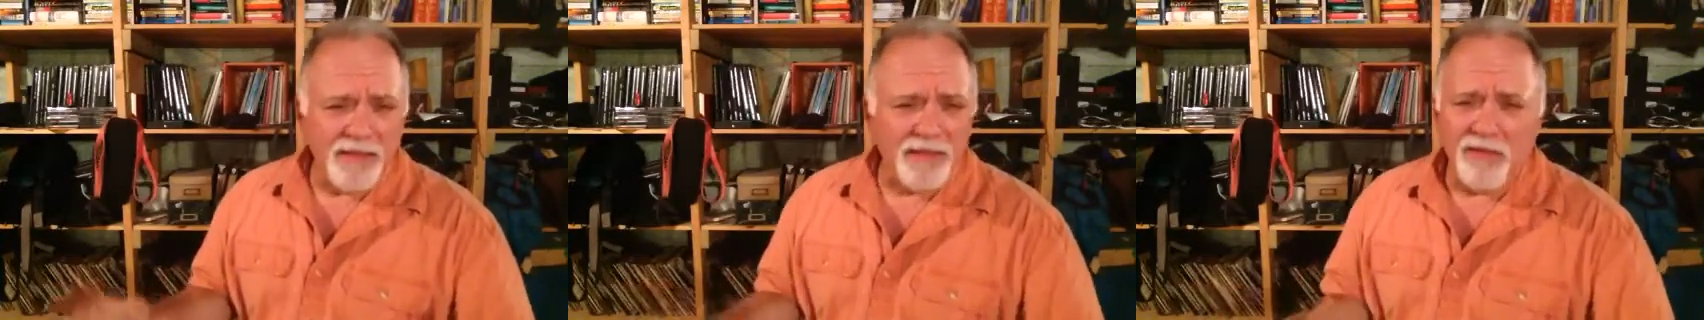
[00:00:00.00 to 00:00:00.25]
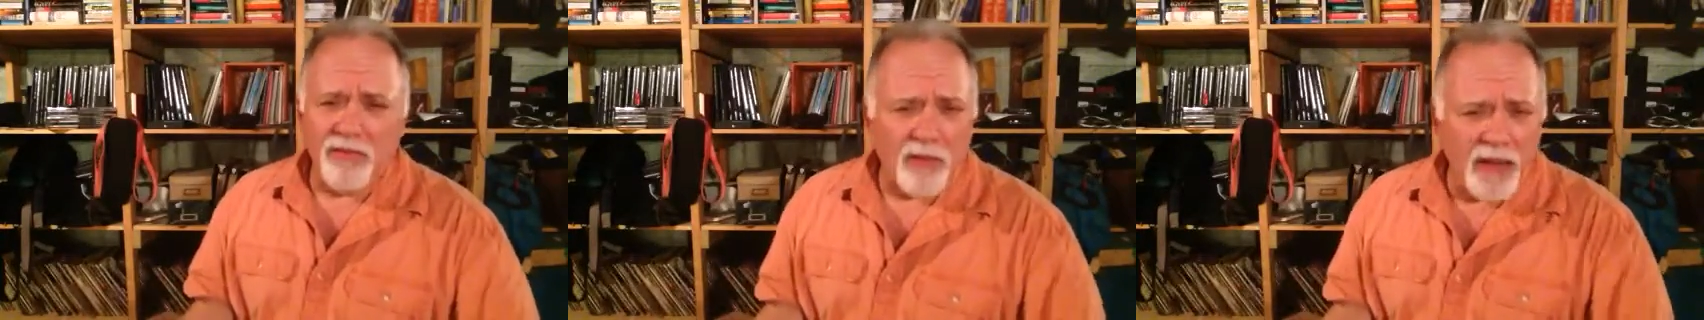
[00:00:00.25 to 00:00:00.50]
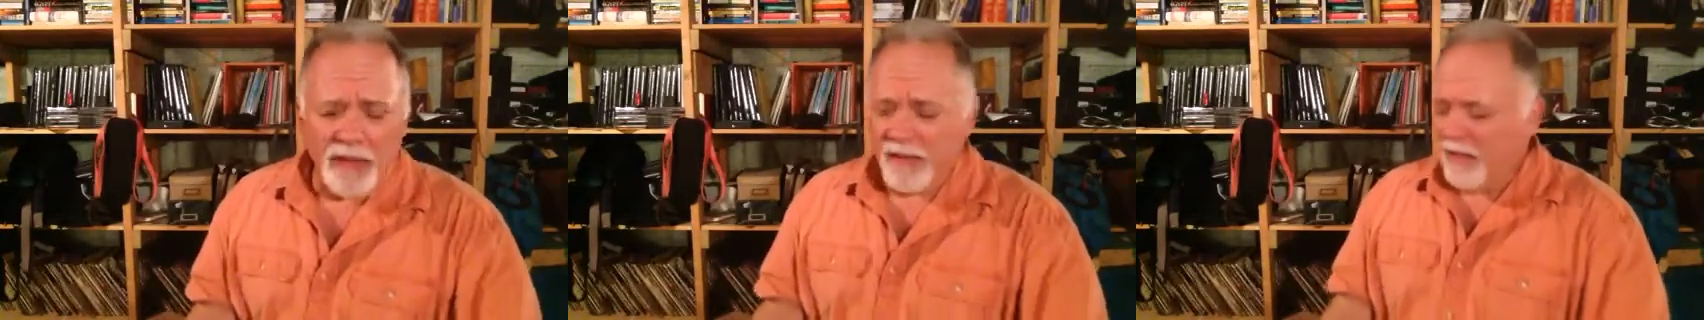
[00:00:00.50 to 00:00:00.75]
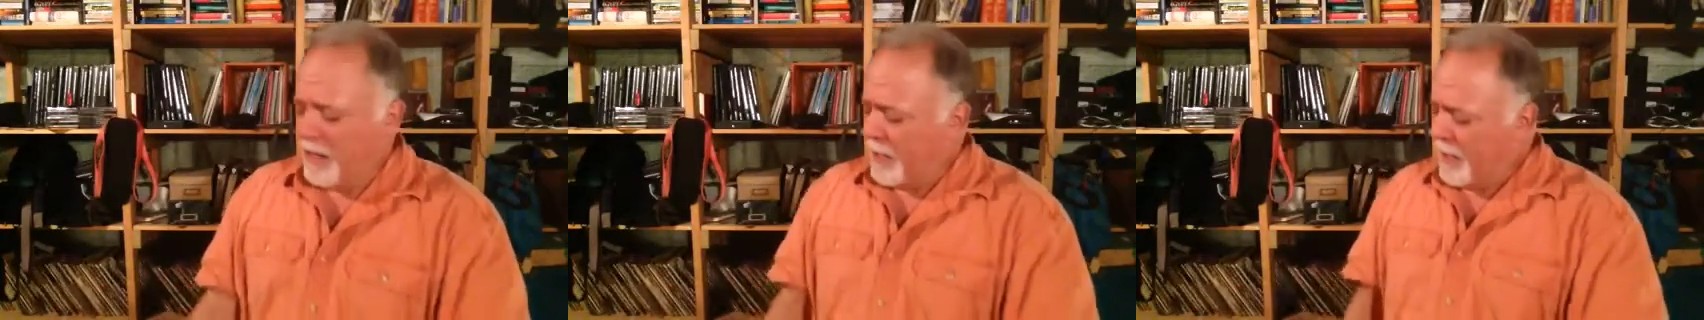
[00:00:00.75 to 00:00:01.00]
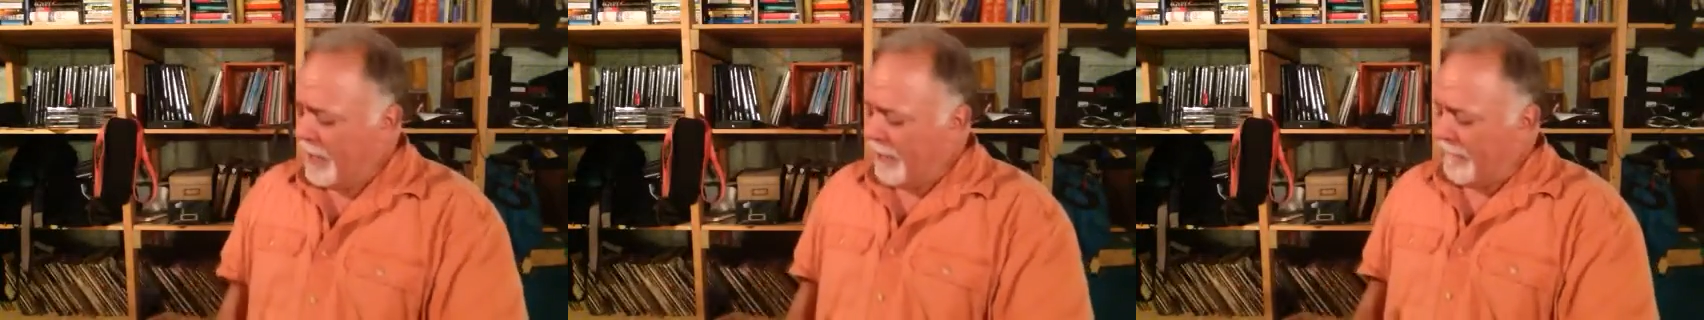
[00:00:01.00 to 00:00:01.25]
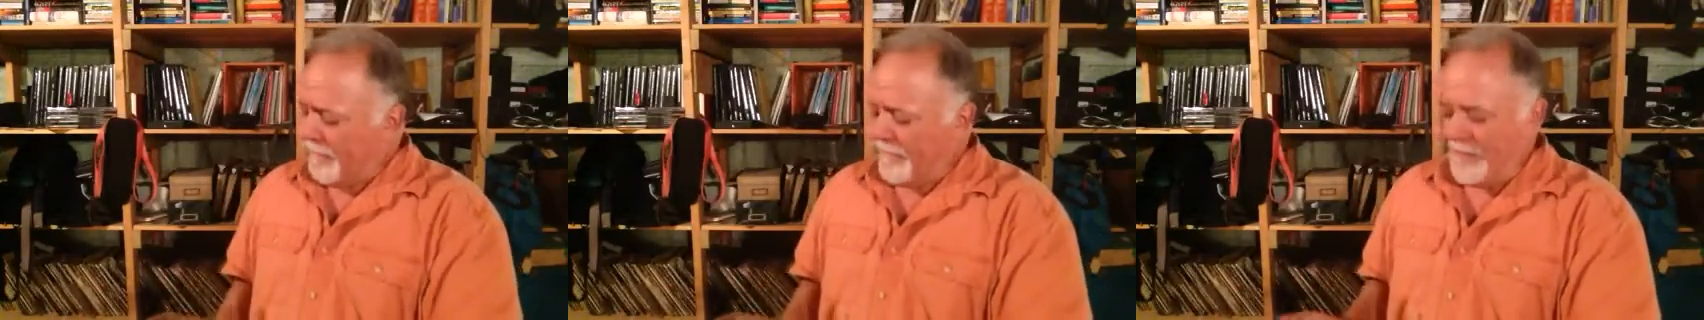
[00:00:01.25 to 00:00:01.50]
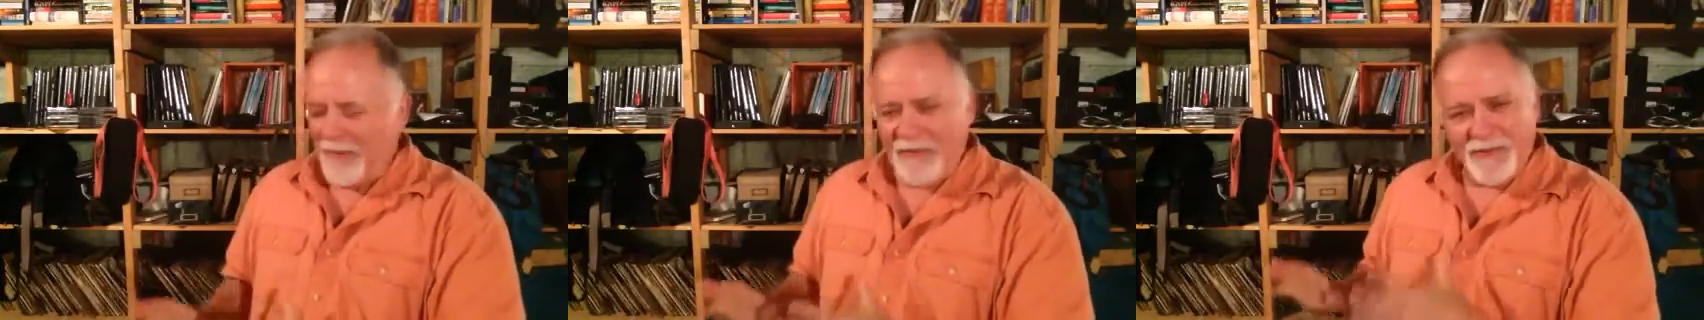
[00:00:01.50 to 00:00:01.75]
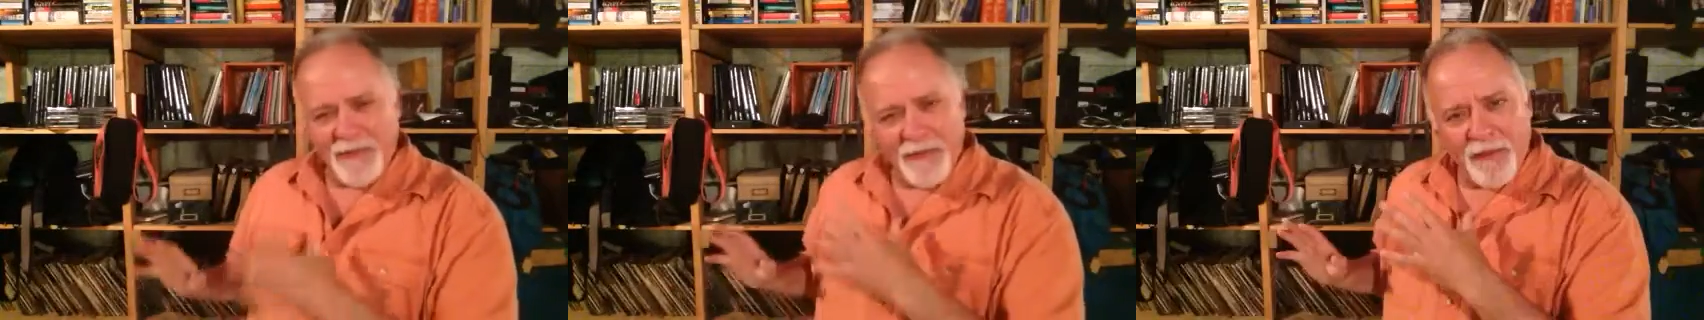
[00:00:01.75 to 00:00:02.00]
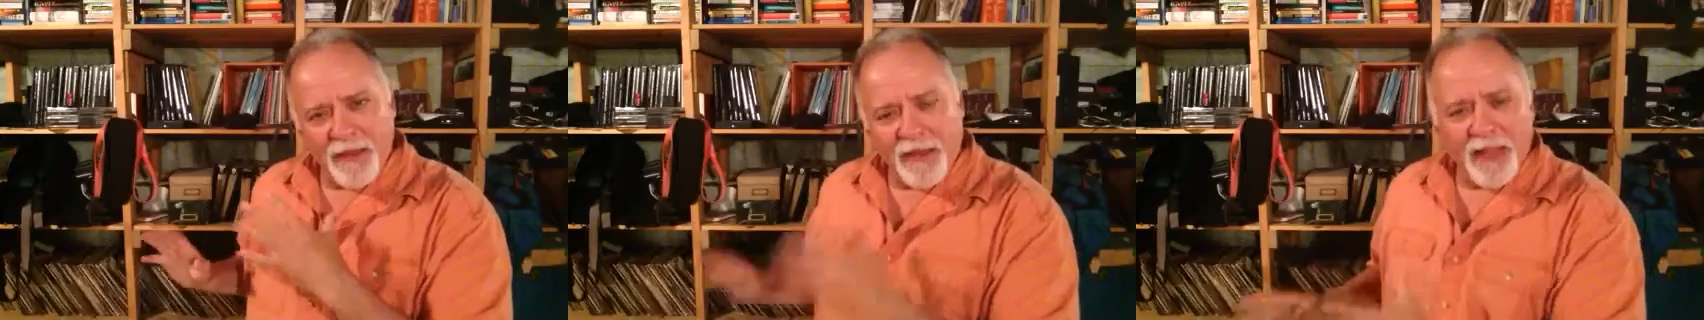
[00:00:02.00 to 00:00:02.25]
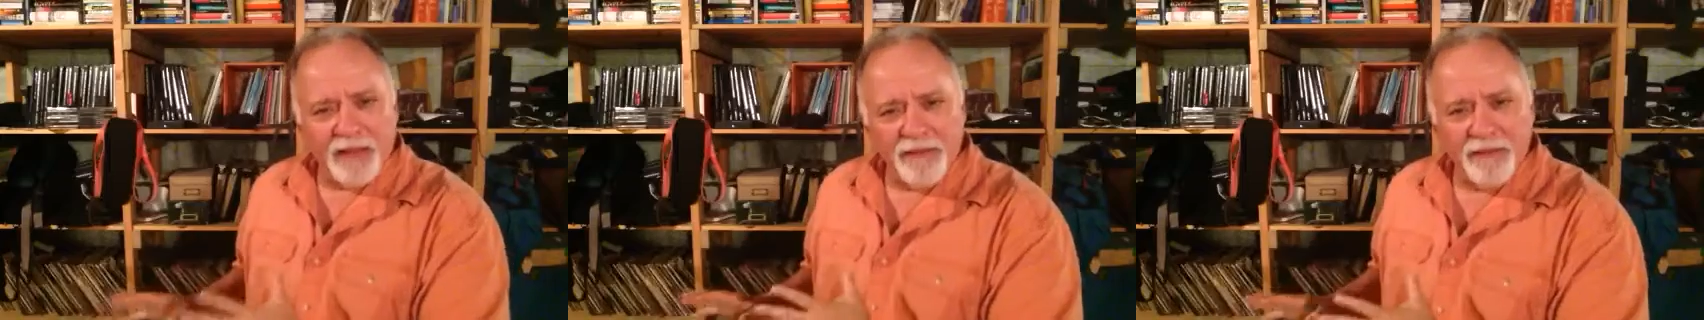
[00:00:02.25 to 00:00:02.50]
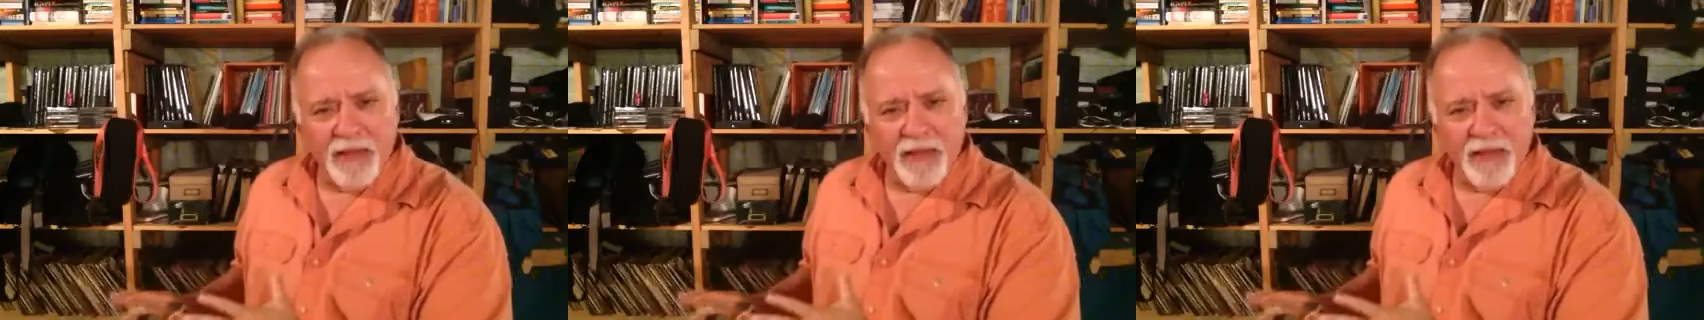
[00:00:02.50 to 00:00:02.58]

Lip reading: great, and so I